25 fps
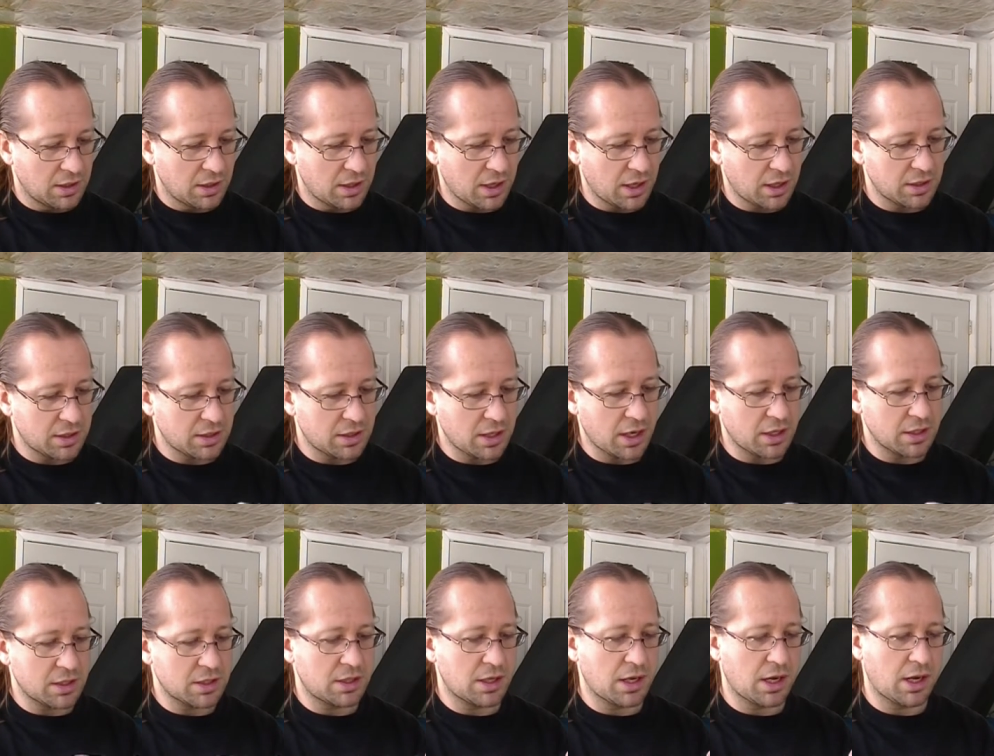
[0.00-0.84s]
Nice,
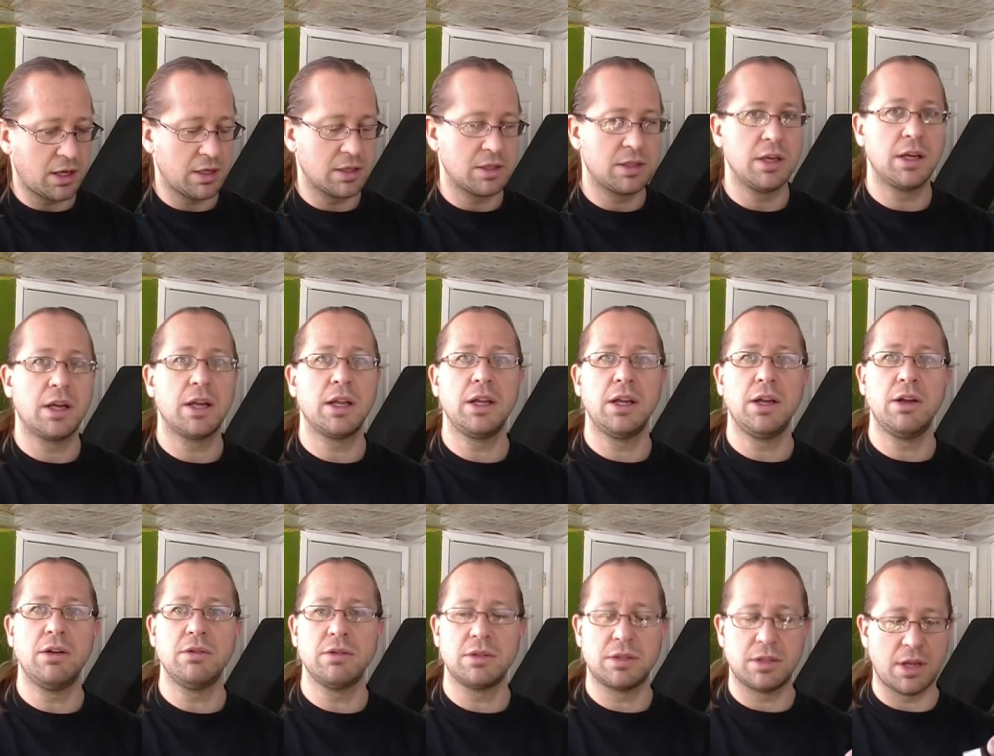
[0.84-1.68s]
nice, nice. You can
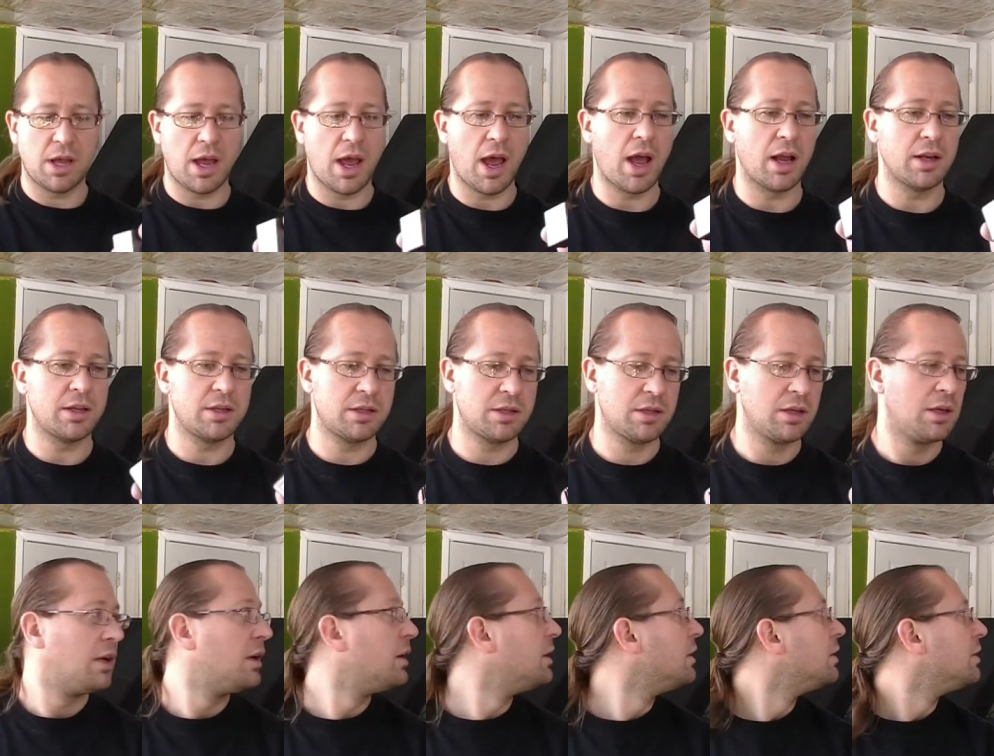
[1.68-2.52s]
use that
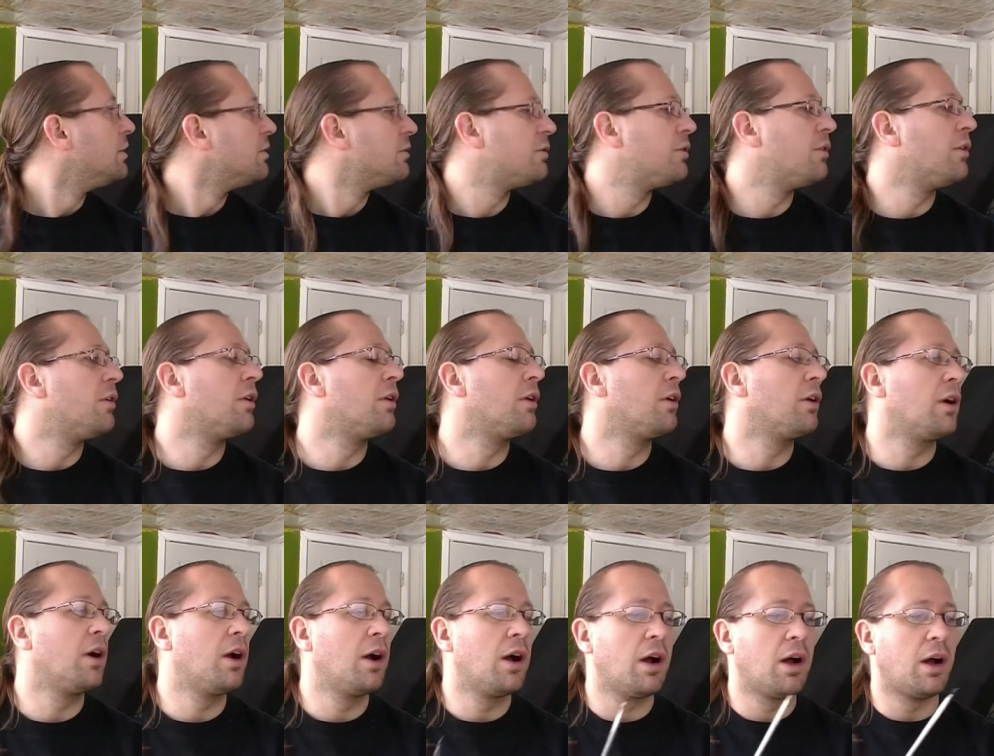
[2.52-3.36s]
for,
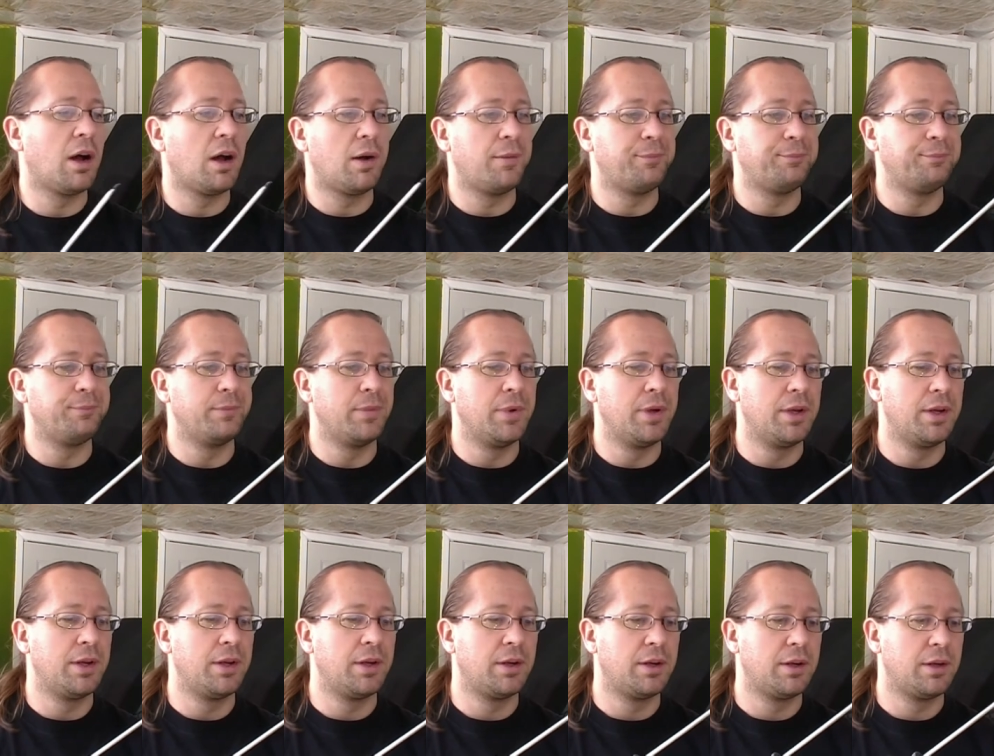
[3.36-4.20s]
um,
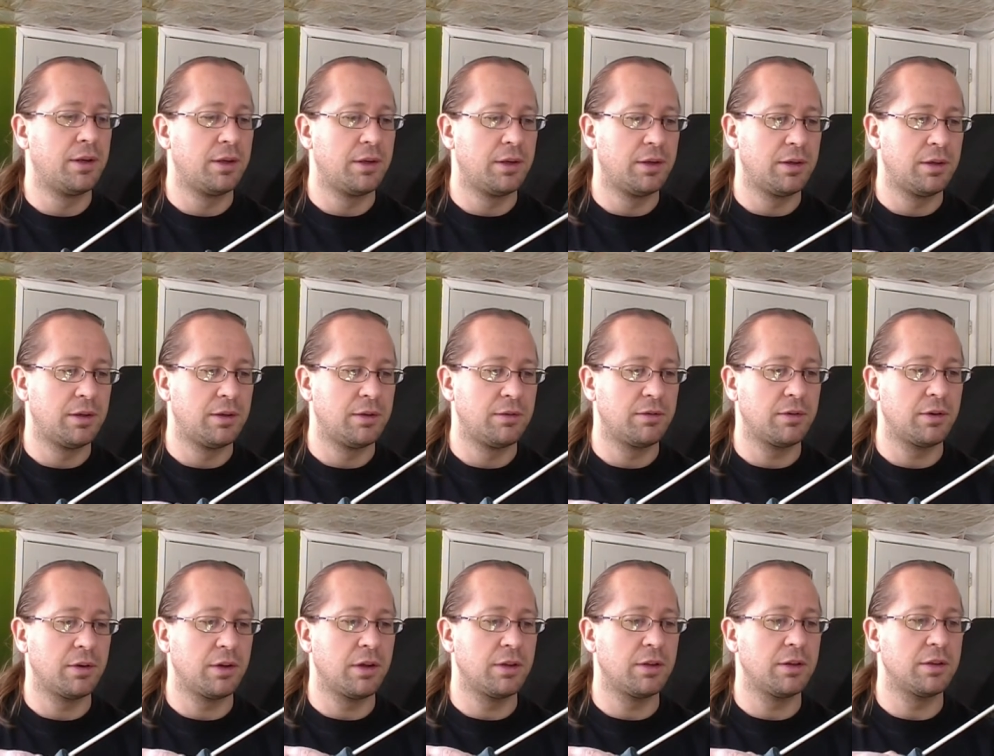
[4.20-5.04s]

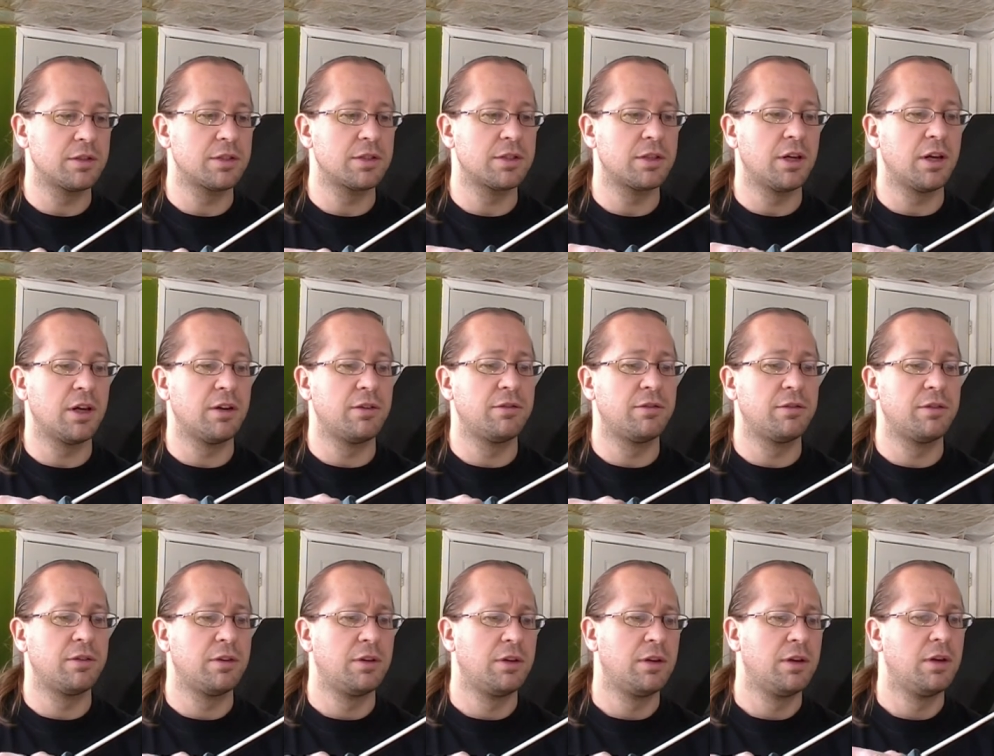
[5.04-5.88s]
for other
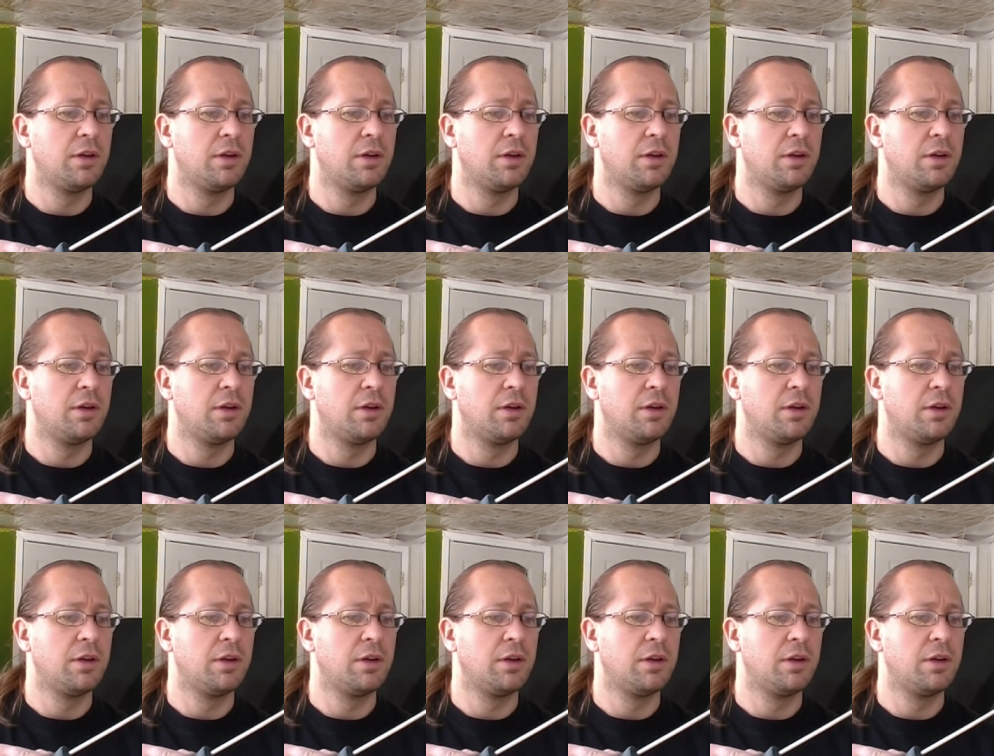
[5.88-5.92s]
stuff.